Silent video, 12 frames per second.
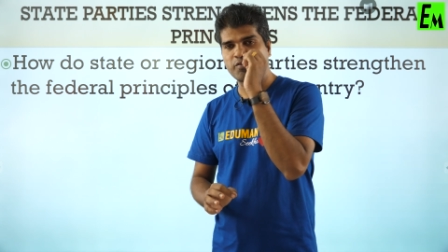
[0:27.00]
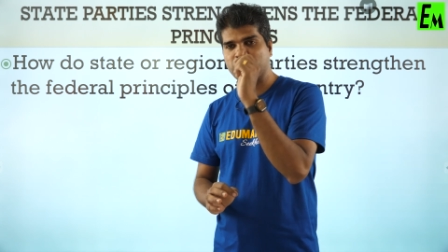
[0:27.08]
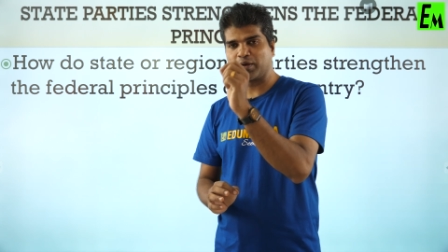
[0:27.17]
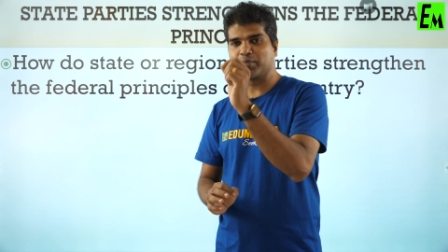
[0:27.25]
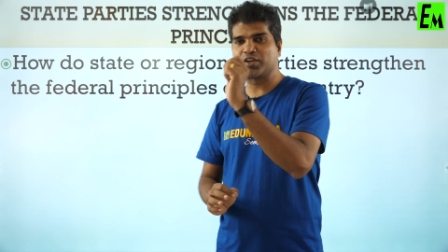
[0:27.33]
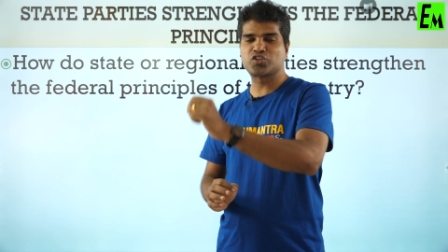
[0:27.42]

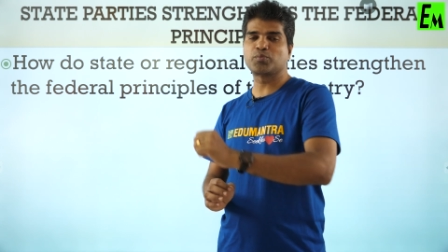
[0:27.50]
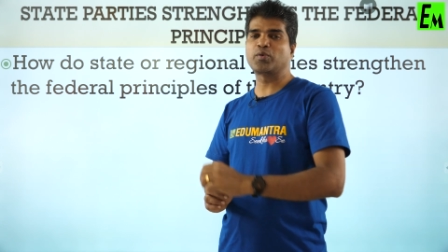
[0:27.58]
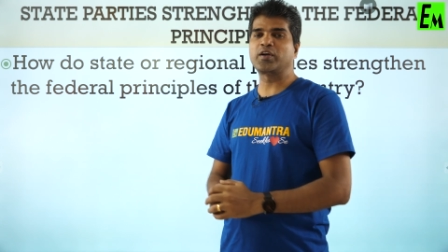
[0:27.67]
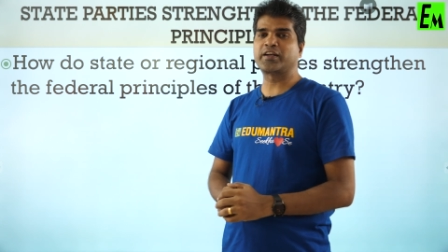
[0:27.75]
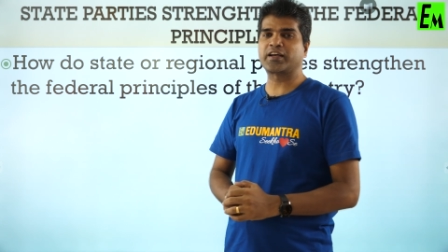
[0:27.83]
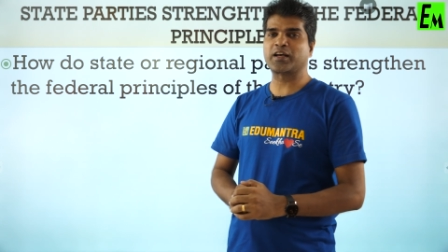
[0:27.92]
from each
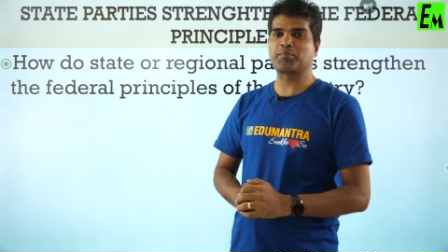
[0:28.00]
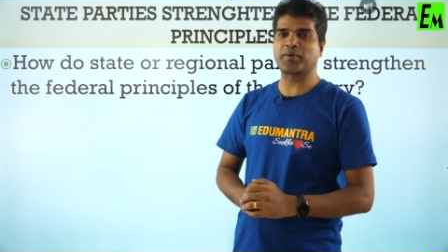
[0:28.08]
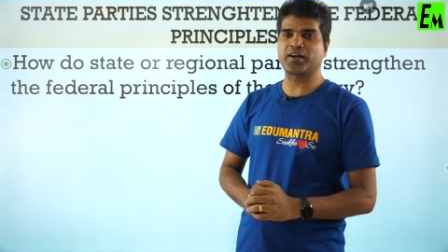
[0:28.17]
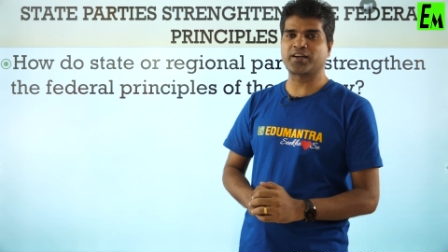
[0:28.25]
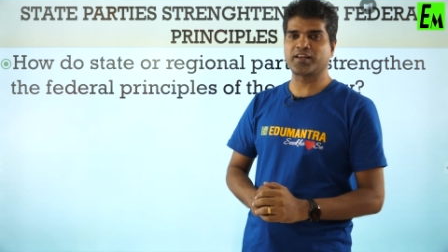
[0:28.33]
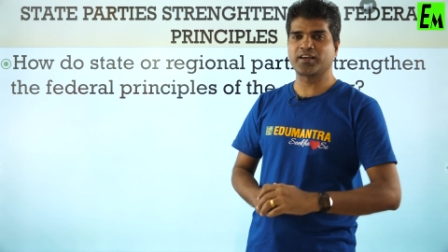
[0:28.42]
political
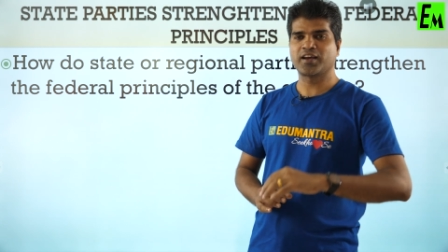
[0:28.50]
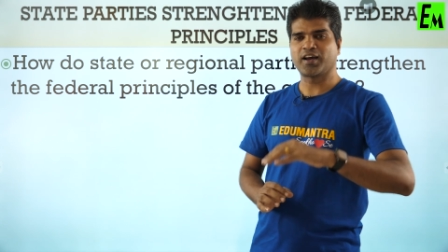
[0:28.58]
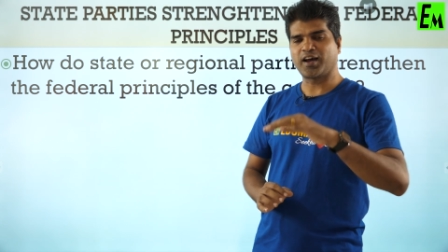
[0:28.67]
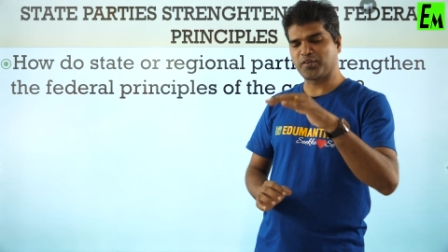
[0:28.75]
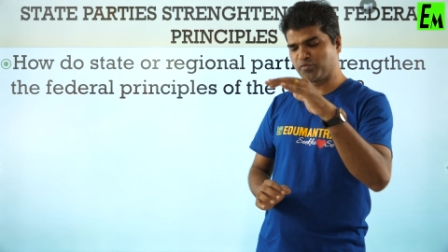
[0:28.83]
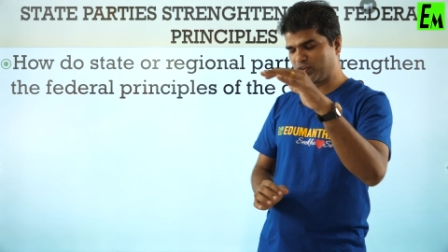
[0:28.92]
party
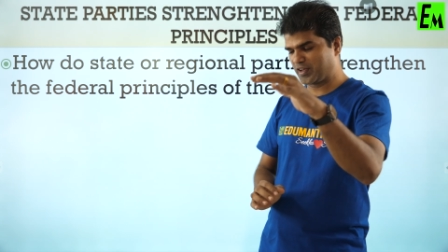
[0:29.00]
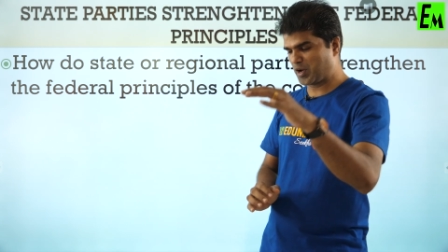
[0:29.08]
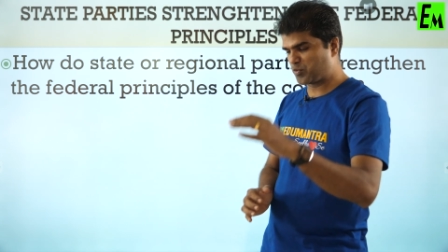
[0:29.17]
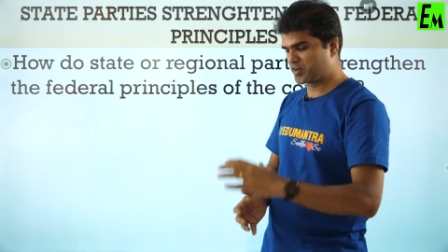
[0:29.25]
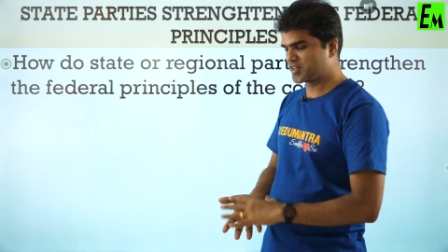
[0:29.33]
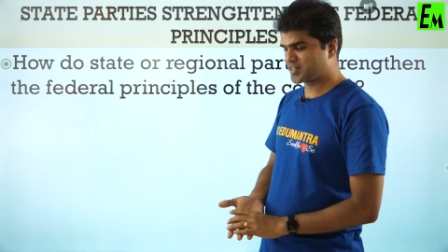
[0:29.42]
and we
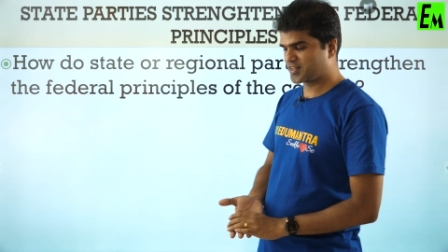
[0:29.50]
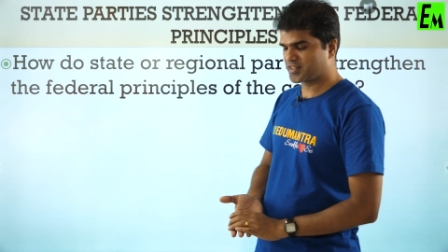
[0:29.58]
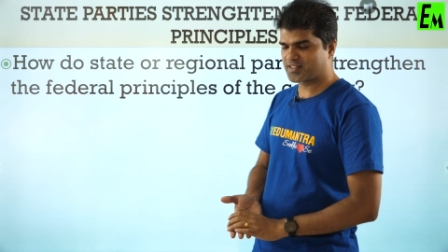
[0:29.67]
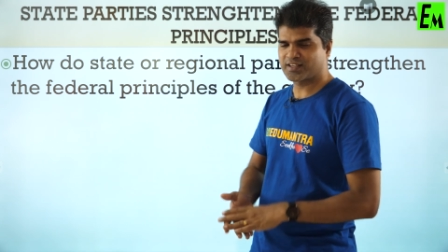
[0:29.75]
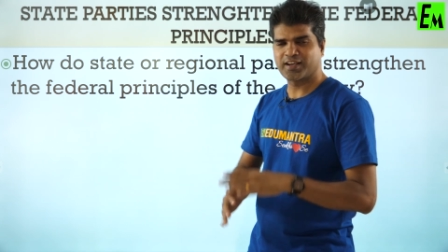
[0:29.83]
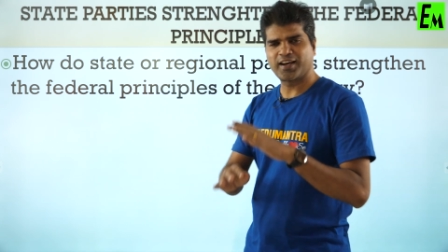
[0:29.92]
have
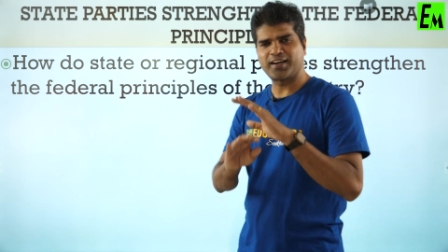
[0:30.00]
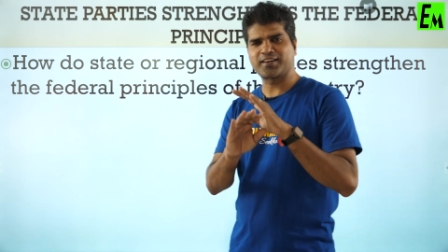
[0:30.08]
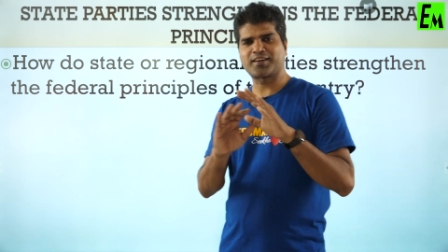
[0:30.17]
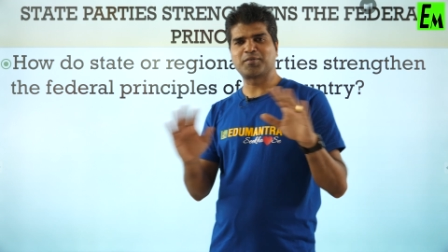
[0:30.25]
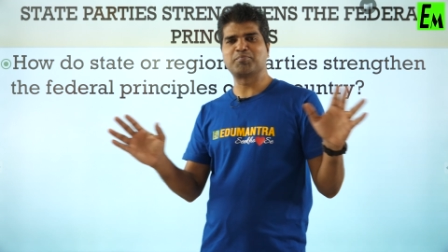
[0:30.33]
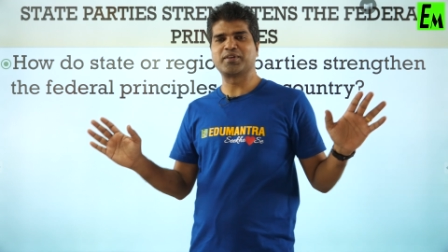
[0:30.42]
discussed
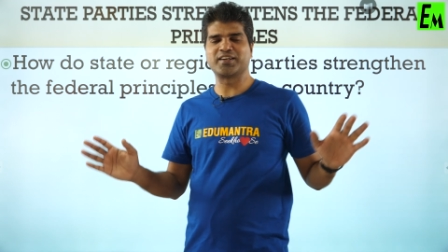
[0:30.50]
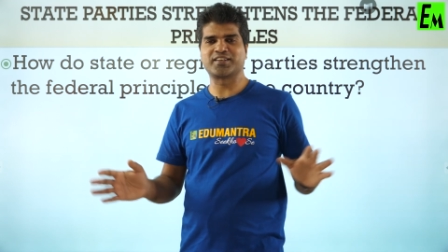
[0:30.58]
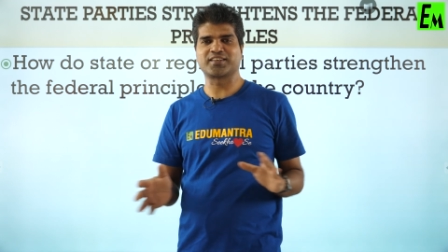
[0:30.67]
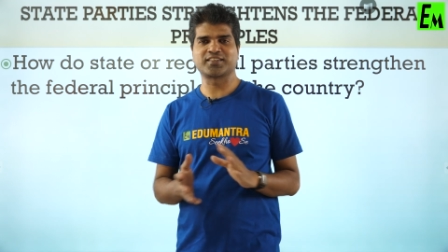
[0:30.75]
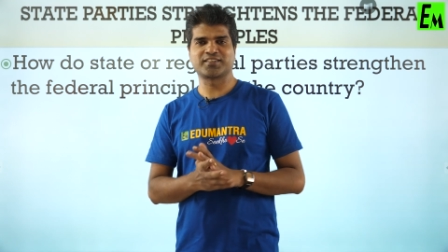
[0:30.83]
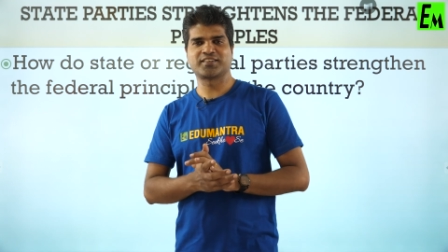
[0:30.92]
and
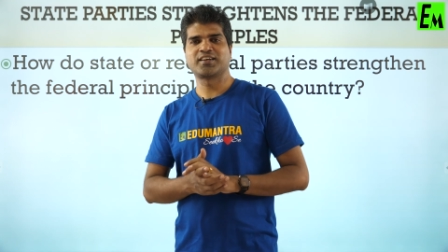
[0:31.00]
completed.